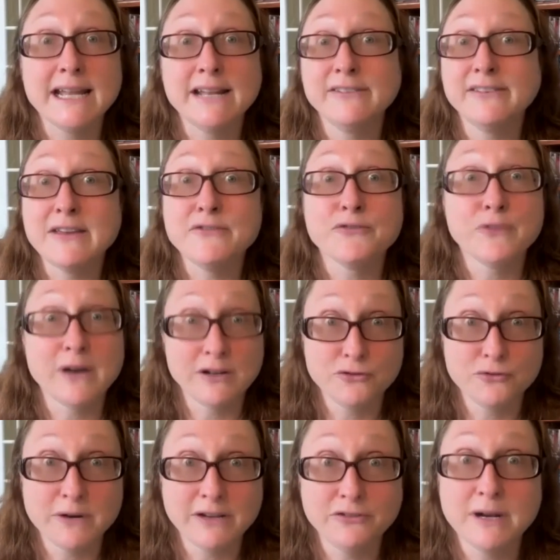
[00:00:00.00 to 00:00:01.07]
It is a
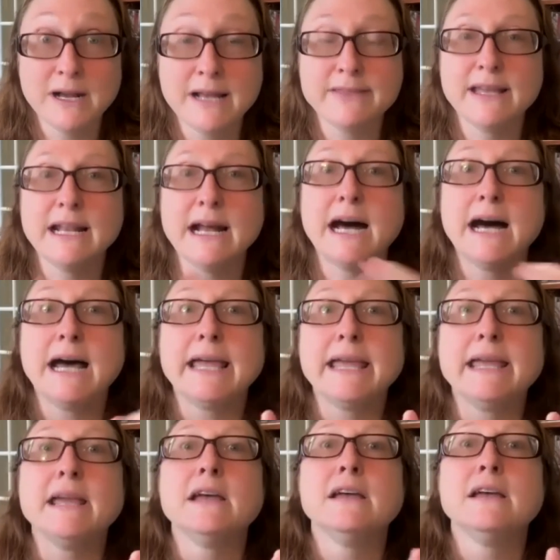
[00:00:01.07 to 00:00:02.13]
French restaurant that
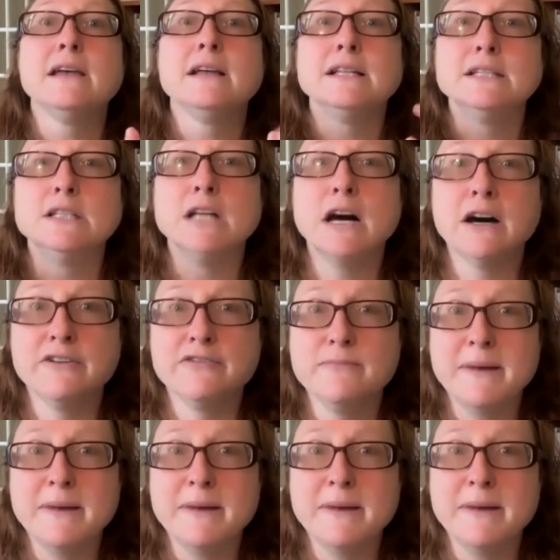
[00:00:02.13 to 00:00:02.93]
I love.